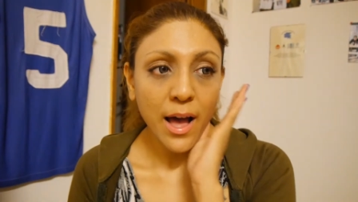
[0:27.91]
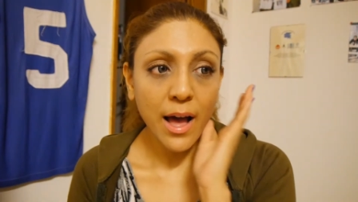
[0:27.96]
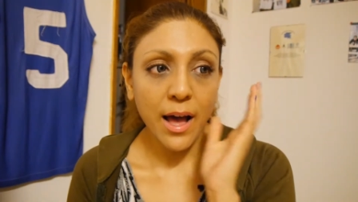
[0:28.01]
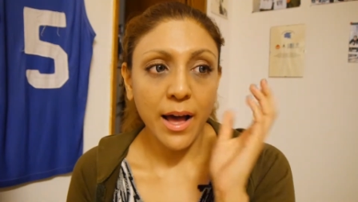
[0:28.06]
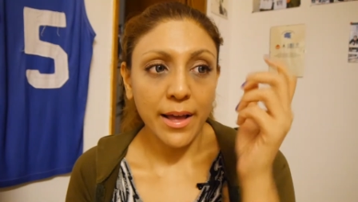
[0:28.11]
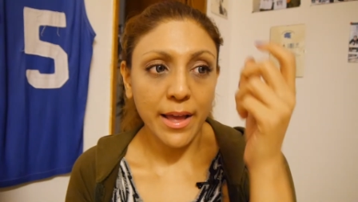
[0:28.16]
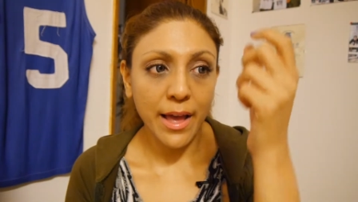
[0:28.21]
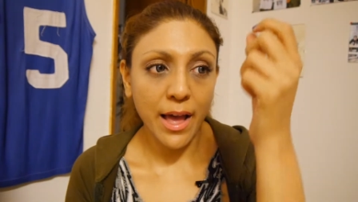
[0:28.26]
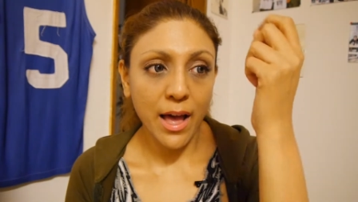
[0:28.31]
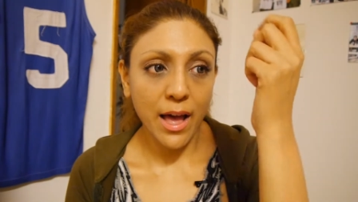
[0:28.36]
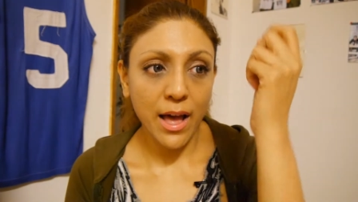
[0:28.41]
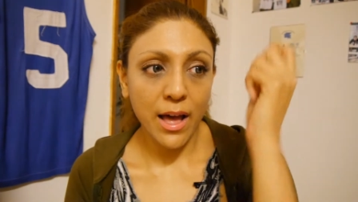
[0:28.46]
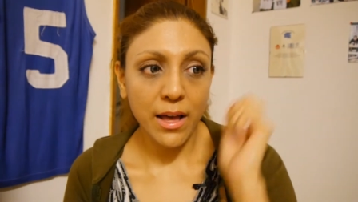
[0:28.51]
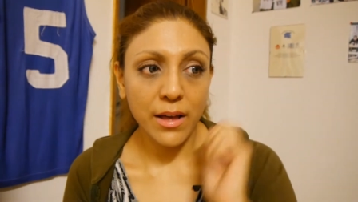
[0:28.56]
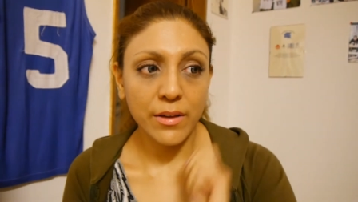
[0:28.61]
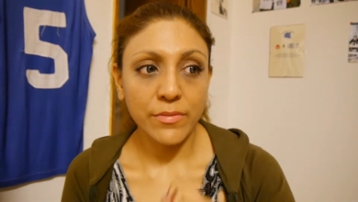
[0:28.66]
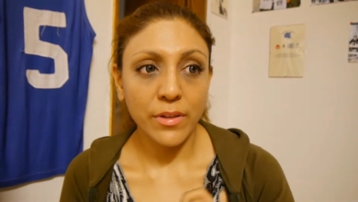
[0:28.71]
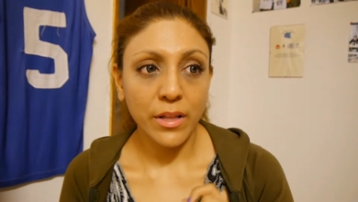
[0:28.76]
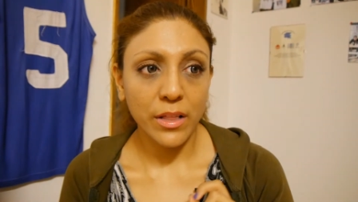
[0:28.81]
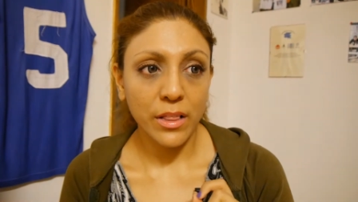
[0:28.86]
I
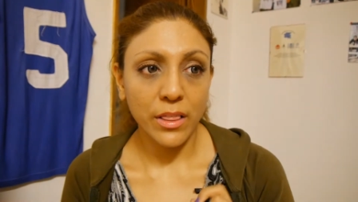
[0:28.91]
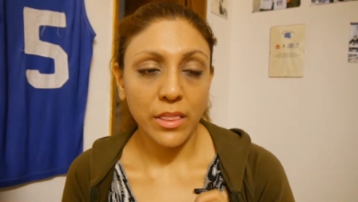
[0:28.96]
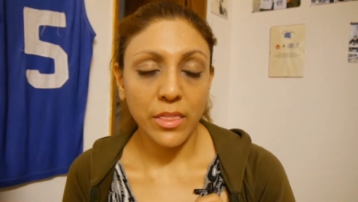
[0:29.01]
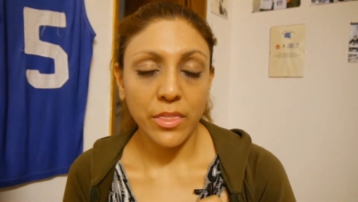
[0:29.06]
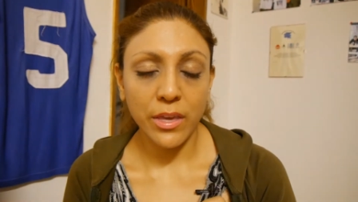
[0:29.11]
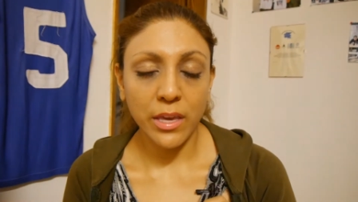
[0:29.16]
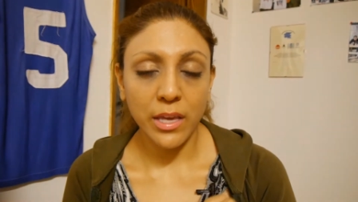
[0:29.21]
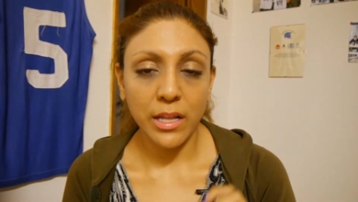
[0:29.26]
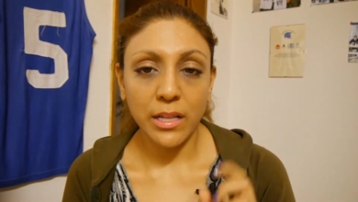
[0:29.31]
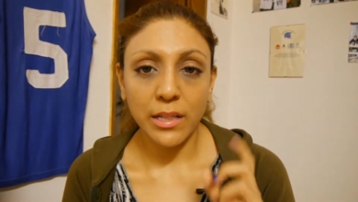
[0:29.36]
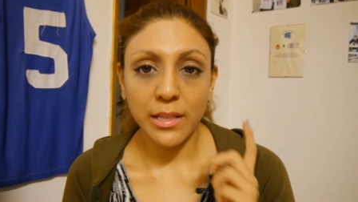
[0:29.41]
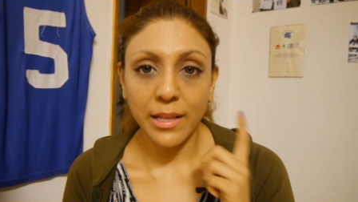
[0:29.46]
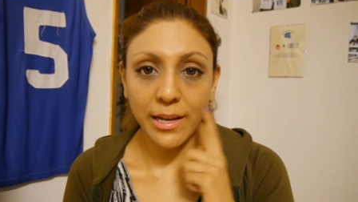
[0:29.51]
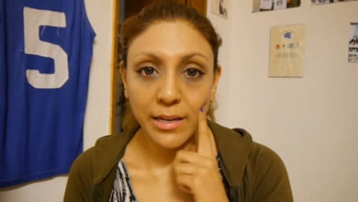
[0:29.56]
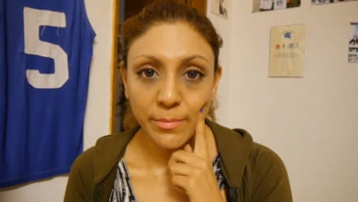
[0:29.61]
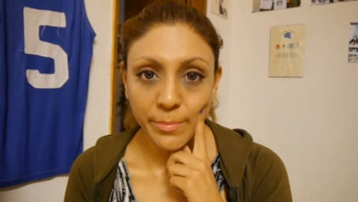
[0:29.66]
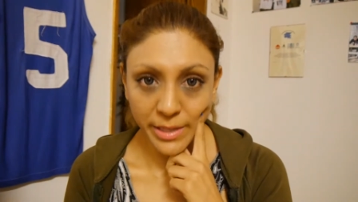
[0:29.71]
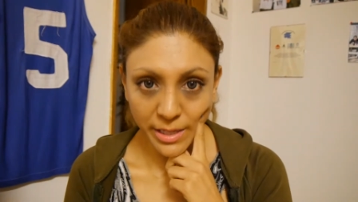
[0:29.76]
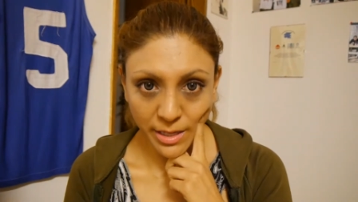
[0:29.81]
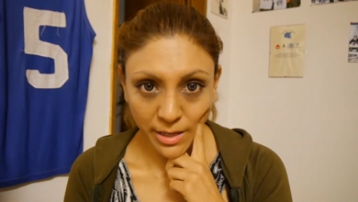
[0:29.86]
have the
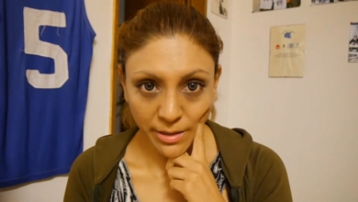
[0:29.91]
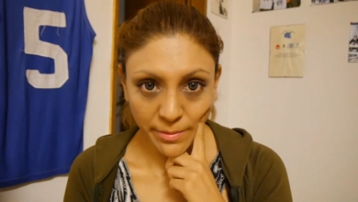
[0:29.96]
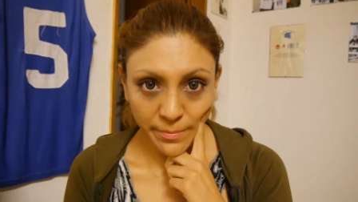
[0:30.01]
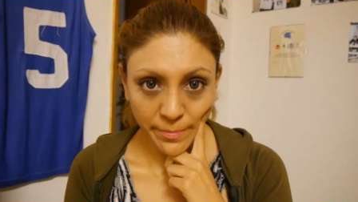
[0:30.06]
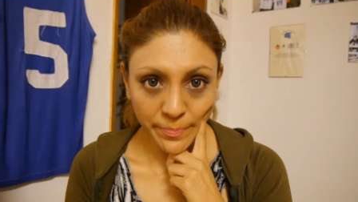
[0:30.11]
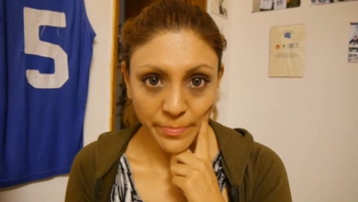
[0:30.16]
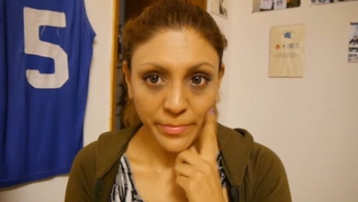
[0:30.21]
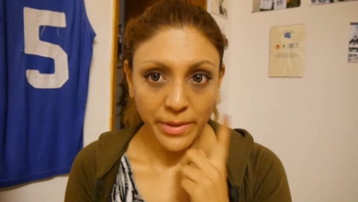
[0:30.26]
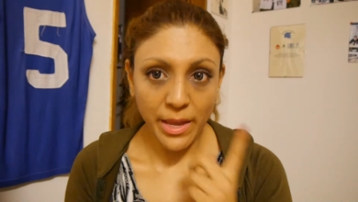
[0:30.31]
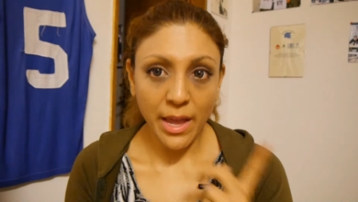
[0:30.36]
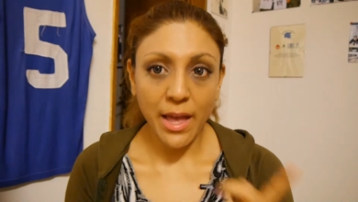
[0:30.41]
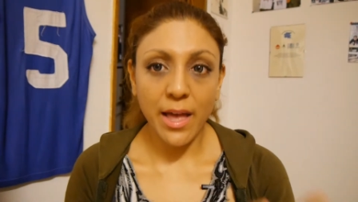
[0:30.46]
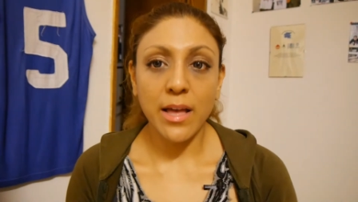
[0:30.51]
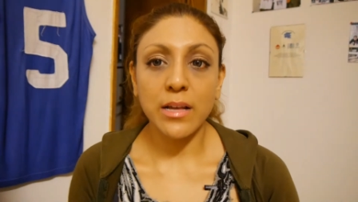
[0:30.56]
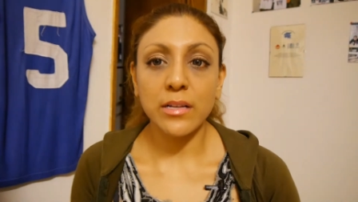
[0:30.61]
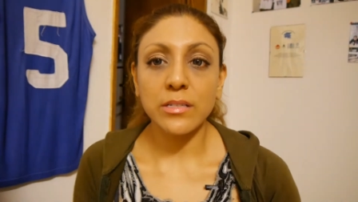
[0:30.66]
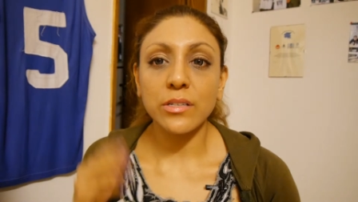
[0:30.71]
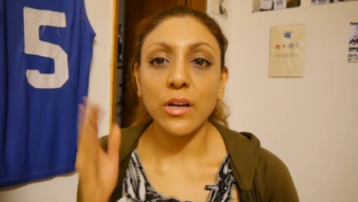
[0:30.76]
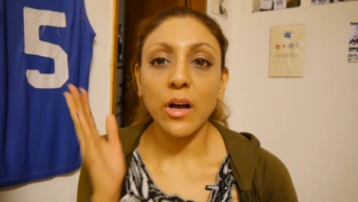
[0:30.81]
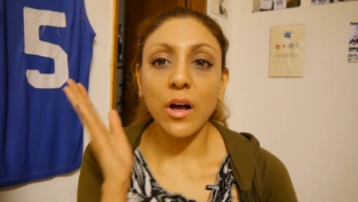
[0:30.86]
light medium,
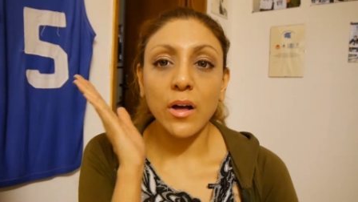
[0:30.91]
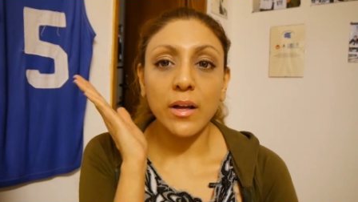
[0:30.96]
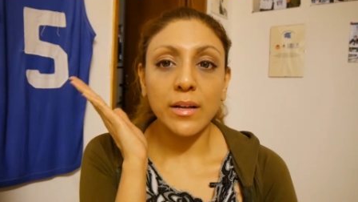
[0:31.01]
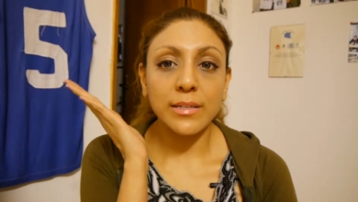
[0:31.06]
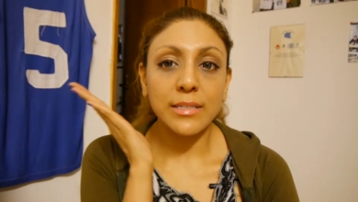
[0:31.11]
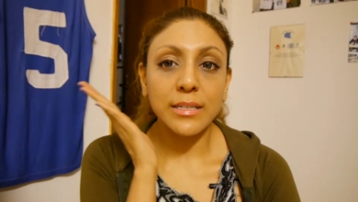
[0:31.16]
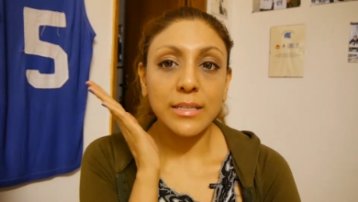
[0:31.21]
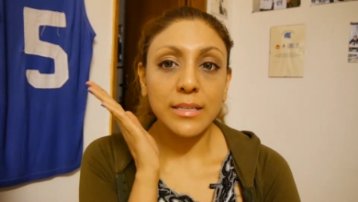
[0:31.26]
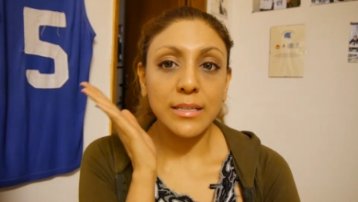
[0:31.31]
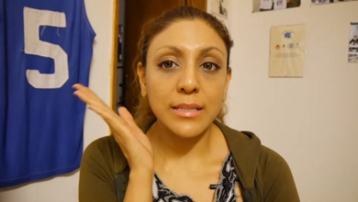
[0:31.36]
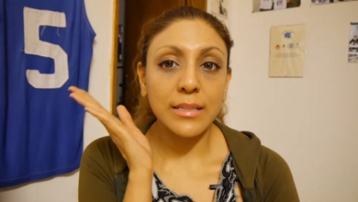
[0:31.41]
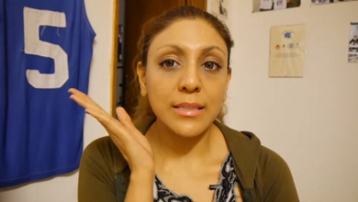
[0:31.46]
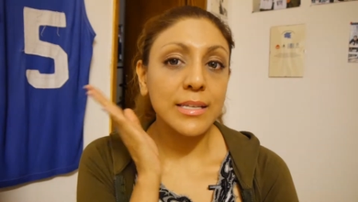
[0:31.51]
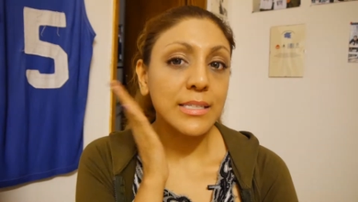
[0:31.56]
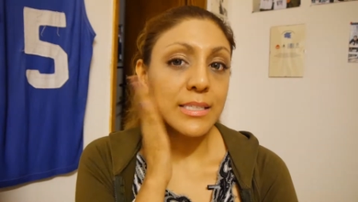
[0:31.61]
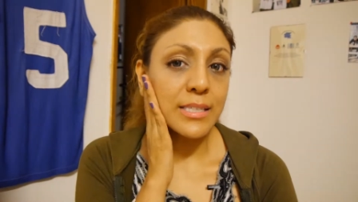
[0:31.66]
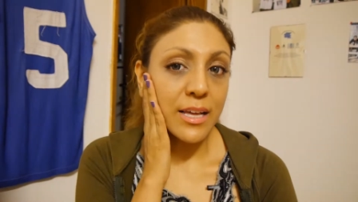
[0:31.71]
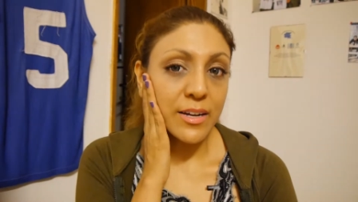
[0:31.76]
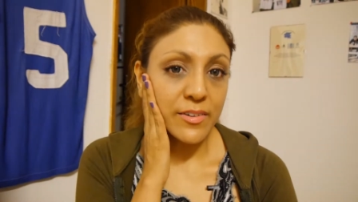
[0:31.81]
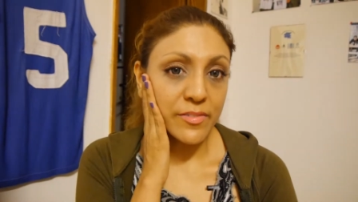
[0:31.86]
and on
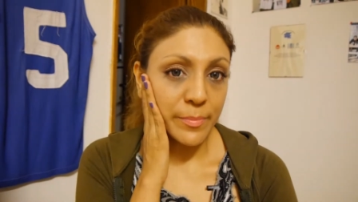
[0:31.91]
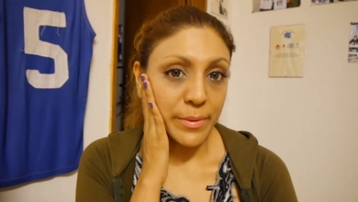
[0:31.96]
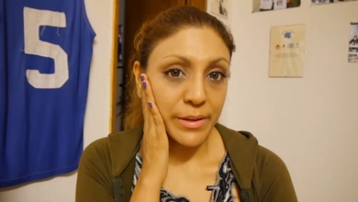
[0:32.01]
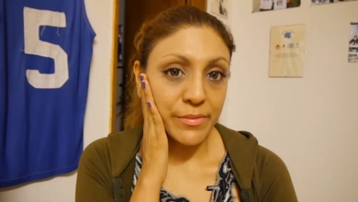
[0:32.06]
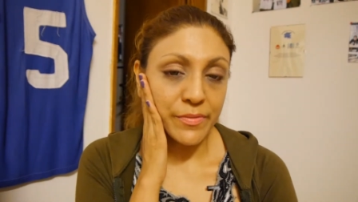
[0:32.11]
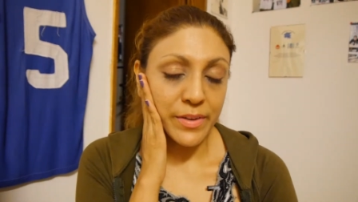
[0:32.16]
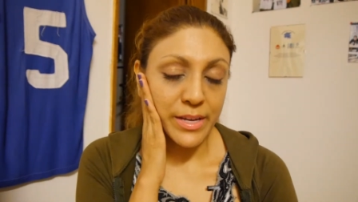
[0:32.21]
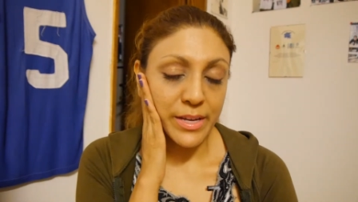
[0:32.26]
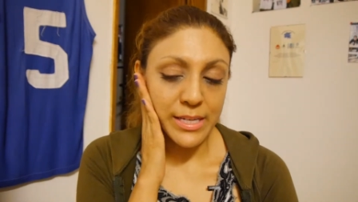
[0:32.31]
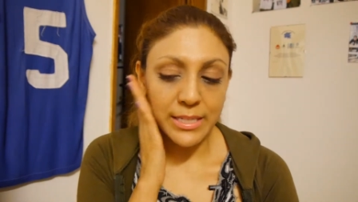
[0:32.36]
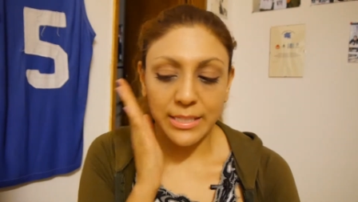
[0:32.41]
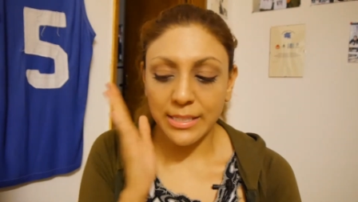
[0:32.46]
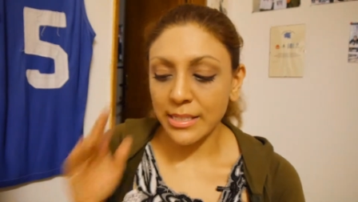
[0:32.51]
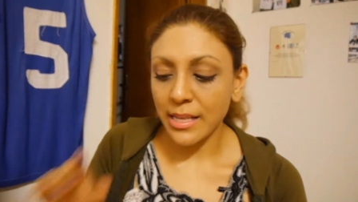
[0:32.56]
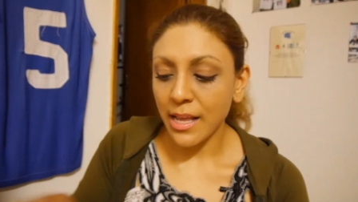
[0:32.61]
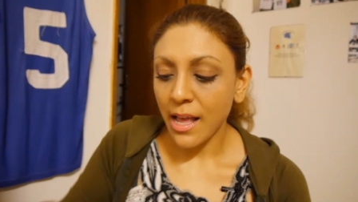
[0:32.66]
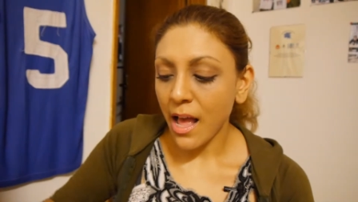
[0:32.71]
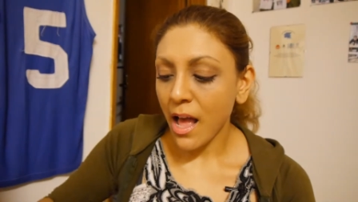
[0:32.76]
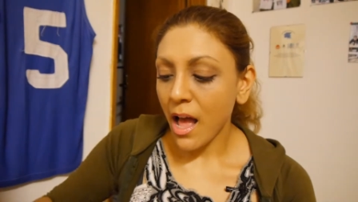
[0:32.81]
this side of my face,